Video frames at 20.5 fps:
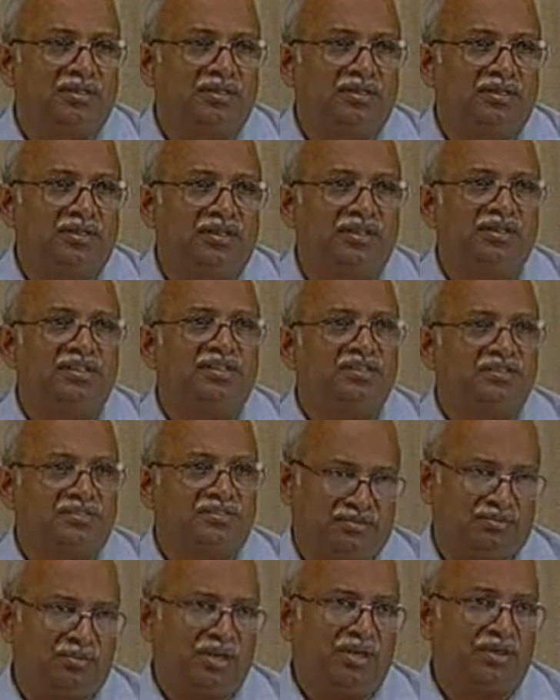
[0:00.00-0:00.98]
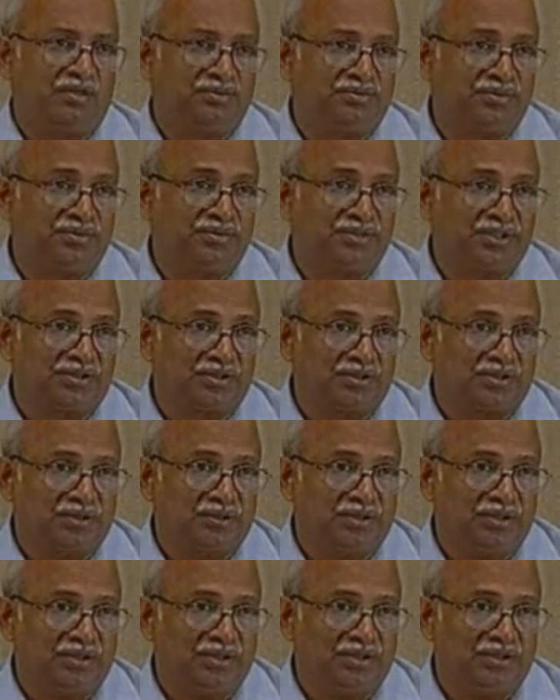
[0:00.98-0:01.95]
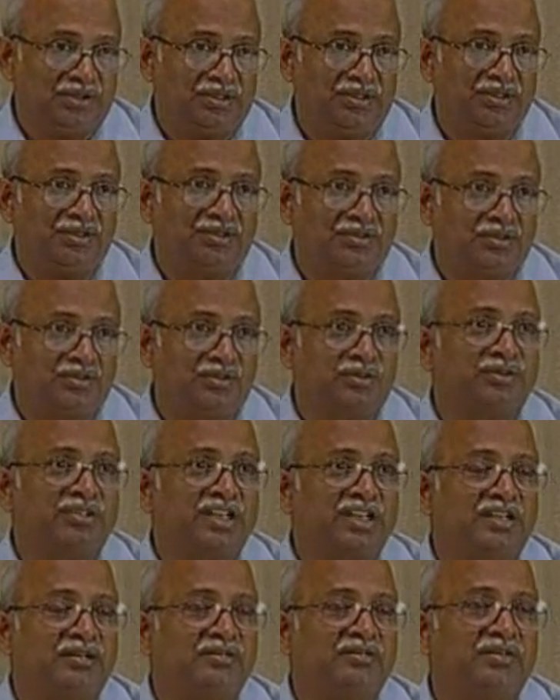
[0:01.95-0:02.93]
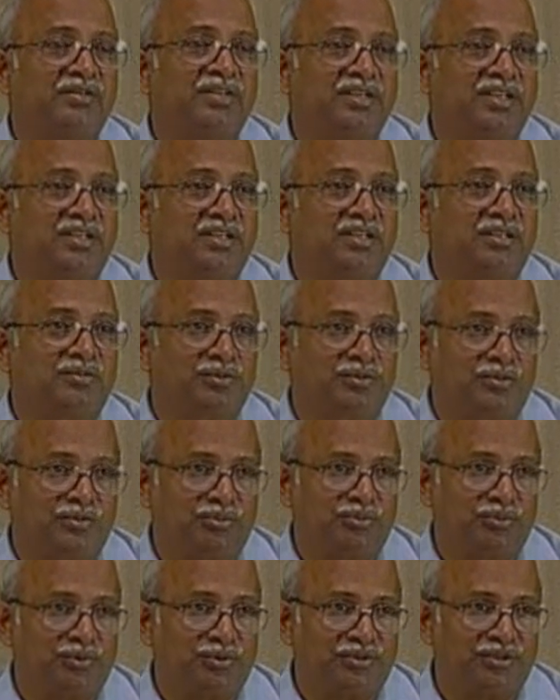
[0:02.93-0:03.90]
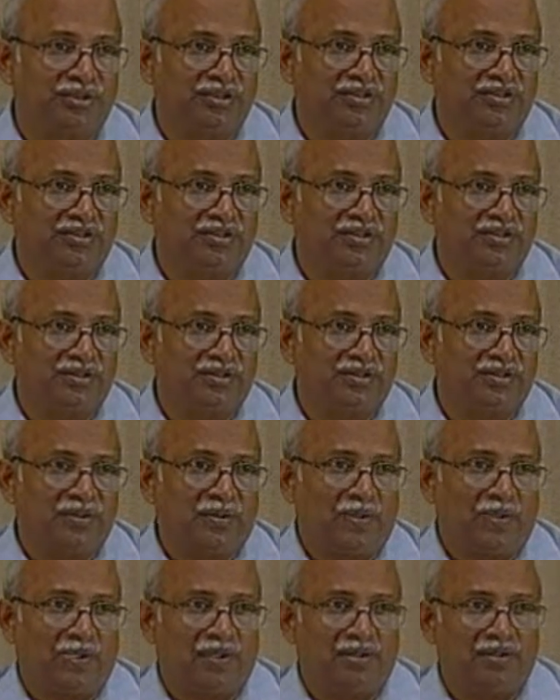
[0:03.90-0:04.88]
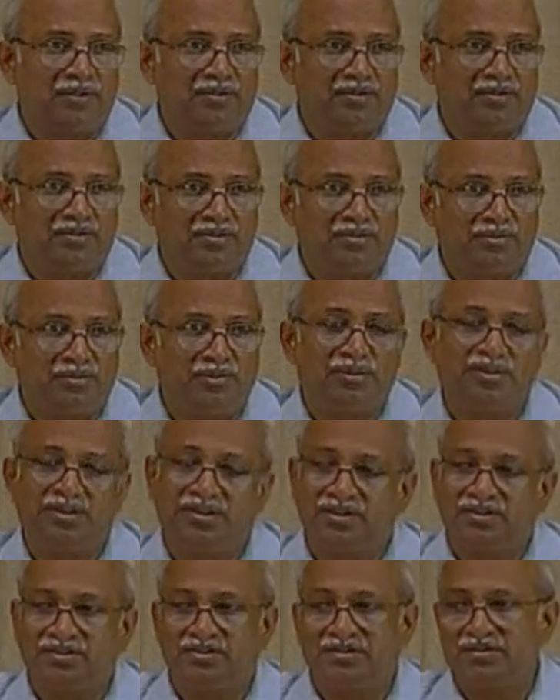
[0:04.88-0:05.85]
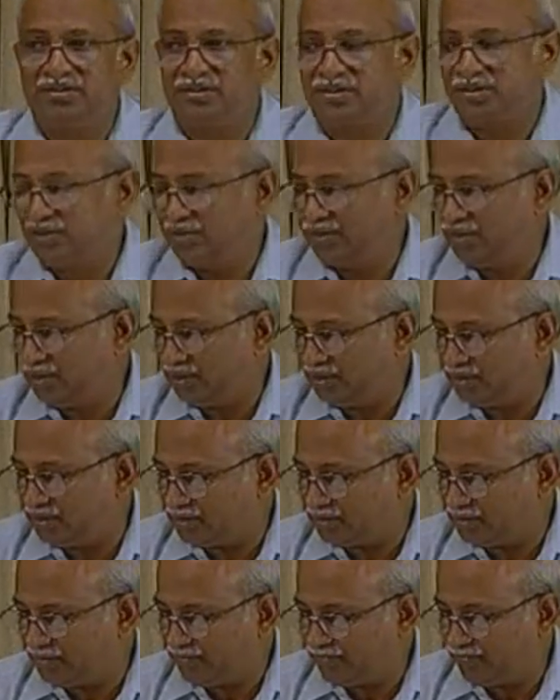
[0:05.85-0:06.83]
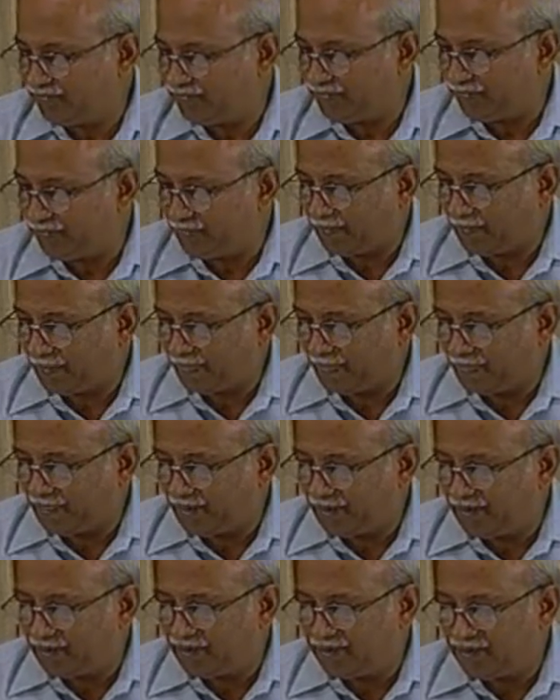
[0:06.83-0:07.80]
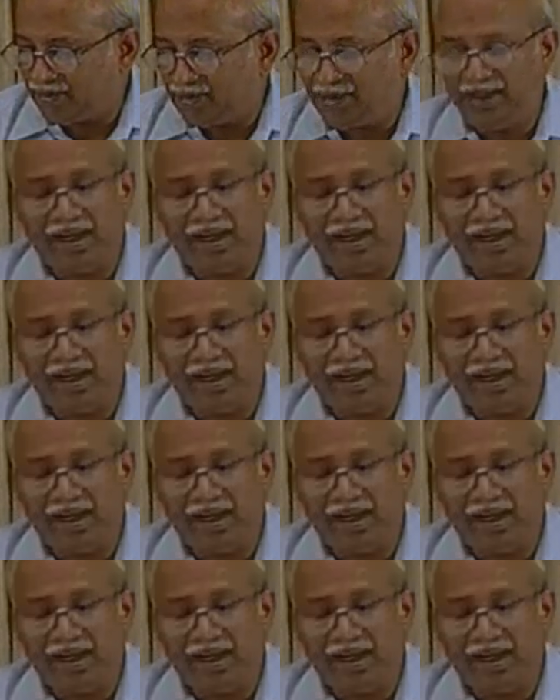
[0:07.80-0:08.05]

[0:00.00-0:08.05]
It is by observation only. There is no scientific data to support this. Work is going on.